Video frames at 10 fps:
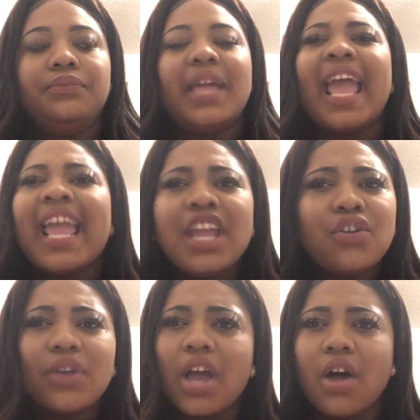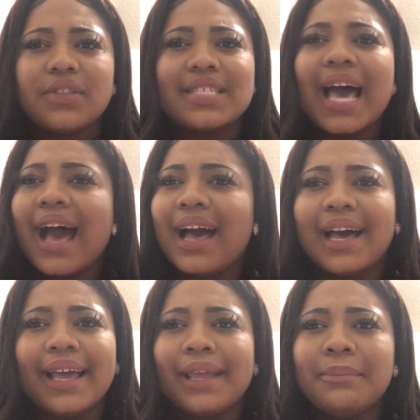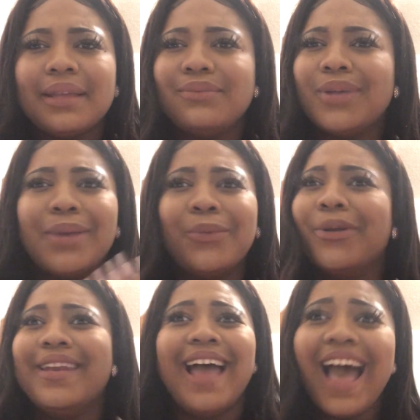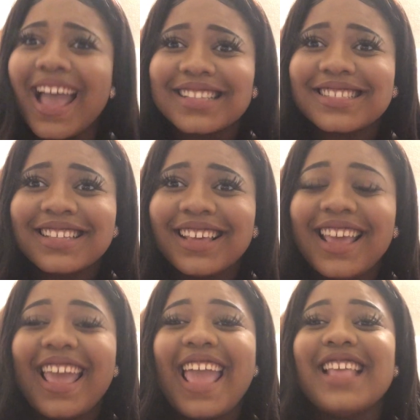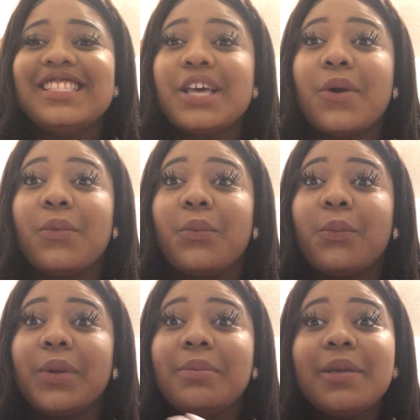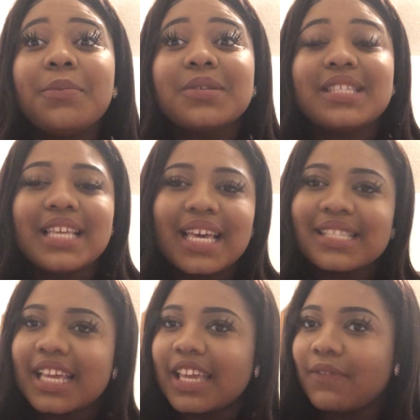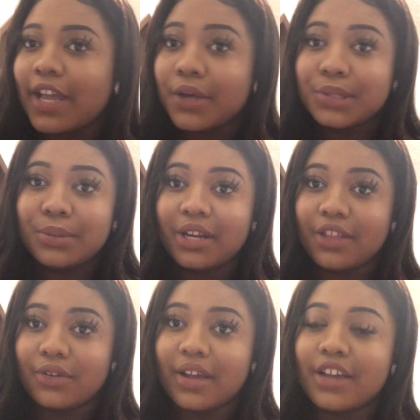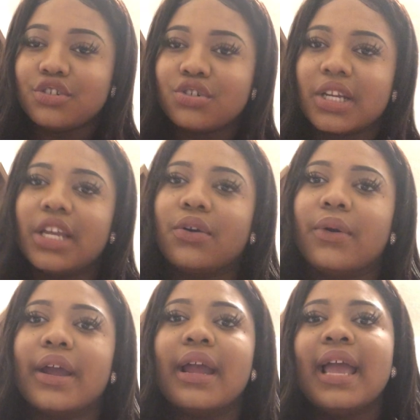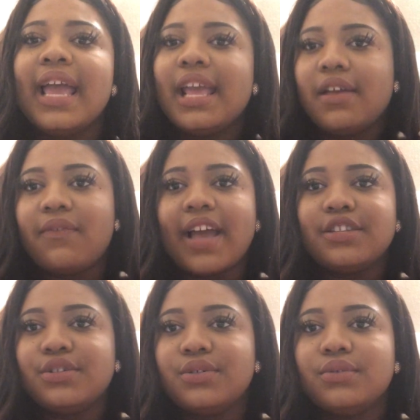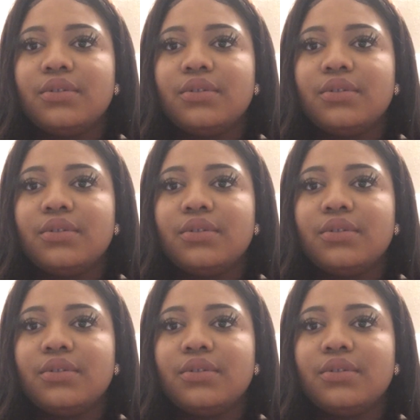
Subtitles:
angry all the time, and we're not. And so when people see us, like if I go to another country or if I do,